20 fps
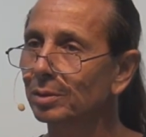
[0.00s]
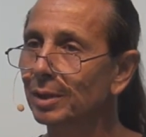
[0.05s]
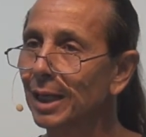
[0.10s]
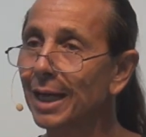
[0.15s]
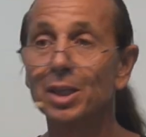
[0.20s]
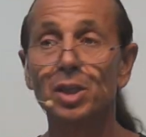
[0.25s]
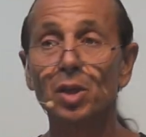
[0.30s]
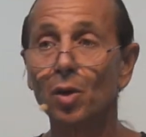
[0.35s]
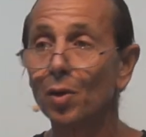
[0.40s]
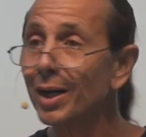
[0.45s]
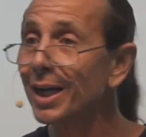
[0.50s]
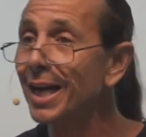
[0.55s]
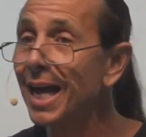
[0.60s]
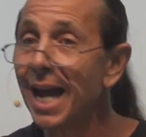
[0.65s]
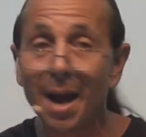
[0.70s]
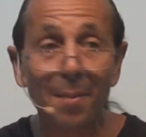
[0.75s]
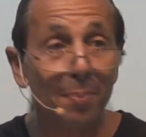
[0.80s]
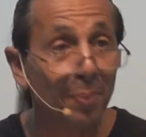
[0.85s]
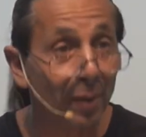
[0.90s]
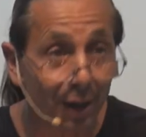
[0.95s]
That's already
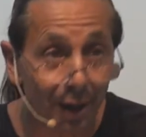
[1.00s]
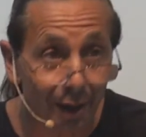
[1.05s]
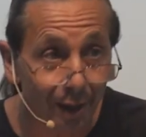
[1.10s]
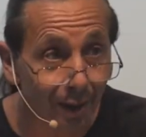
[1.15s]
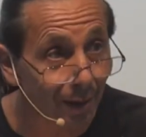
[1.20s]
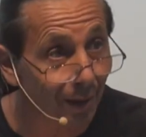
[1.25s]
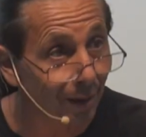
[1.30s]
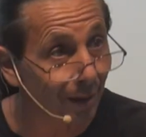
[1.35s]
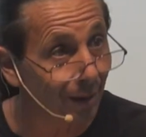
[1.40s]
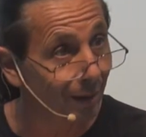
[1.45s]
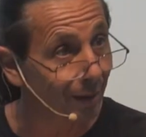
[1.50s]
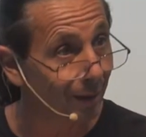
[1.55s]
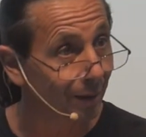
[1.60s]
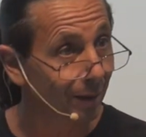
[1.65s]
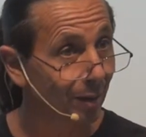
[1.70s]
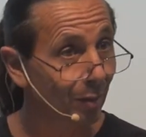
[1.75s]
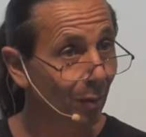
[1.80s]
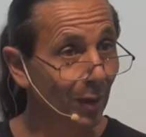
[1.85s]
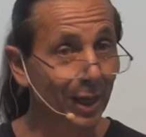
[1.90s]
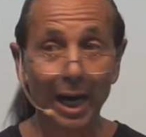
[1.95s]
happening.
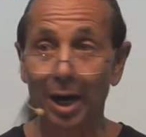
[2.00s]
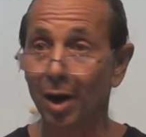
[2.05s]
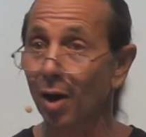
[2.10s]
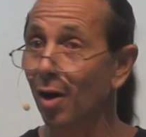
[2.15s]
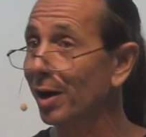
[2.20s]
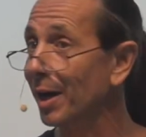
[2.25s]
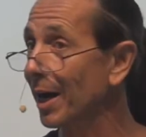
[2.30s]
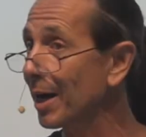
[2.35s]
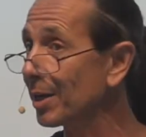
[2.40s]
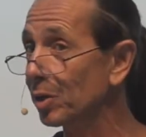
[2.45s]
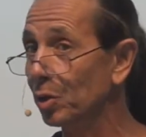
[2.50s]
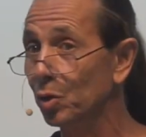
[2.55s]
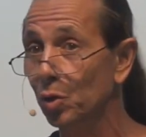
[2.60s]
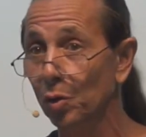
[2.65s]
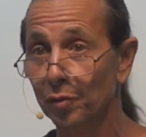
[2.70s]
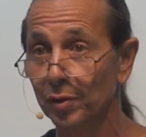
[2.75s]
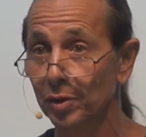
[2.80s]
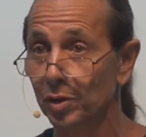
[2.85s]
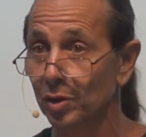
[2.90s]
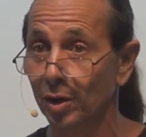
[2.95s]
We got all kinds of
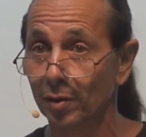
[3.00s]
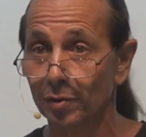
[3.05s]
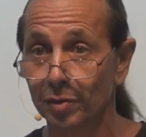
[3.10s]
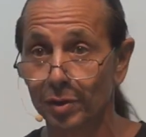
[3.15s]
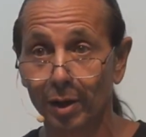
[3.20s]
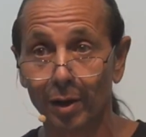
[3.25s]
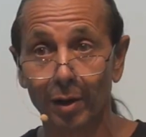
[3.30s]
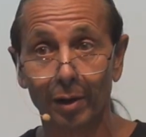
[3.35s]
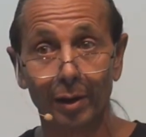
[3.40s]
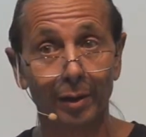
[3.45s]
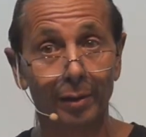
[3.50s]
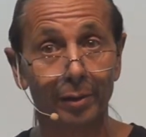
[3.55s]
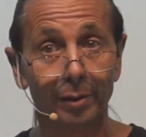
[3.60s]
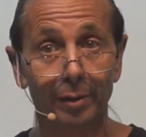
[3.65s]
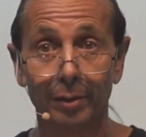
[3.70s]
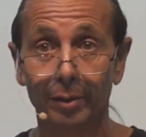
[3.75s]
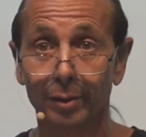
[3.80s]
goofy stuff starting.